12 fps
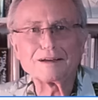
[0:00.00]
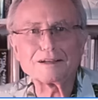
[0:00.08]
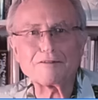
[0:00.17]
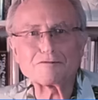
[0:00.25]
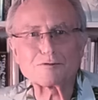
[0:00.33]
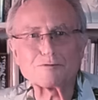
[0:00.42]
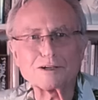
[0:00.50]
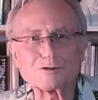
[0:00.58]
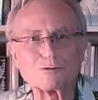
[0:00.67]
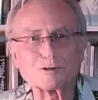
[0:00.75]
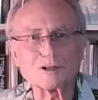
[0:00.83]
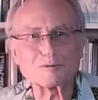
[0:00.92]
and have to write
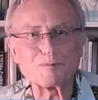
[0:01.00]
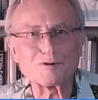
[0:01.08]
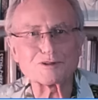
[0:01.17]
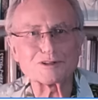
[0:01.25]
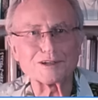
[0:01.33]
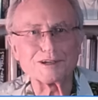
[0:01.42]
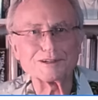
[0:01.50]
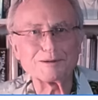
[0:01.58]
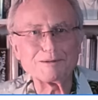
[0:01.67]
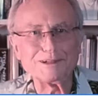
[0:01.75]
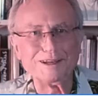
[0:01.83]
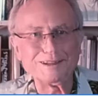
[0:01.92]
all those books again. I
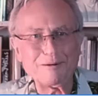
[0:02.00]
mean, that